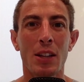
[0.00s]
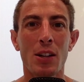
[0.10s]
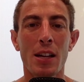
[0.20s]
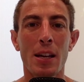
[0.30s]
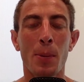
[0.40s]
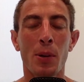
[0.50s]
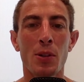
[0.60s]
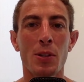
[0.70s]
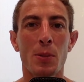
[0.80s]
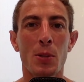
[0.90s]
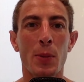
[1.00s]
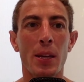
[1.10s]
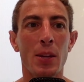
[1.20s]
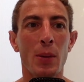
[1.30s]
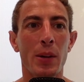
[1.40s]
looked like he put on some
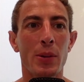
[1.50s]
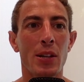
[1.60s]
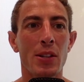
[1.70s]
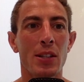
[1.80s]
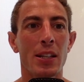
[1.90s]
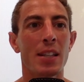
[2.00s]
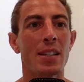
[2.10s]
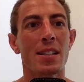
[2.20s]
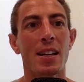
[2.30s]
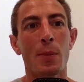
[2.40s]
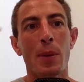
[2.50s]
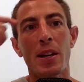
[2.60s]
speed the way he was hustling in the second